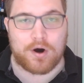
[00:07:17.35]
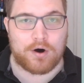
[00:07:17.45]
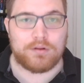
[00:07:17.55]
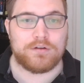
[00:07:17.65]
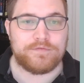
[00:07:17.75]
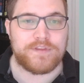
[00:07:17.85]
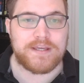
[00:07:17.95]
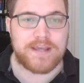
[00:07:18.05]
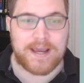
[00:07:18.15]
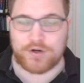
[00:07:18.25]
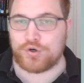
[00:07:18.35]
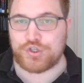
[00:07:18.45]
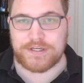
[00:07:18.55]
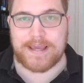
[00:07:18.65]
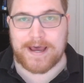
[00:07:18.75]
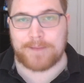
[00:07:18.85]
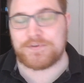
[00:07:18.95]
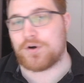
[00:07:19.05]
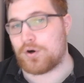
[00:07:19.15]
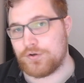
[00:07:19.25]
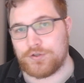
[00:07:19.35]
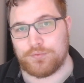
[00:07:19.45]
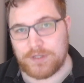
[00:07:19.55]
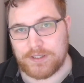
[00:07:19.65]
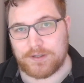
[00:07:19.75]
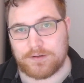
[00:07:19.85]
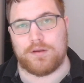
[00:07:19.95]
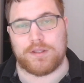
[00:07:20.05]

all of the energy gaps are unique.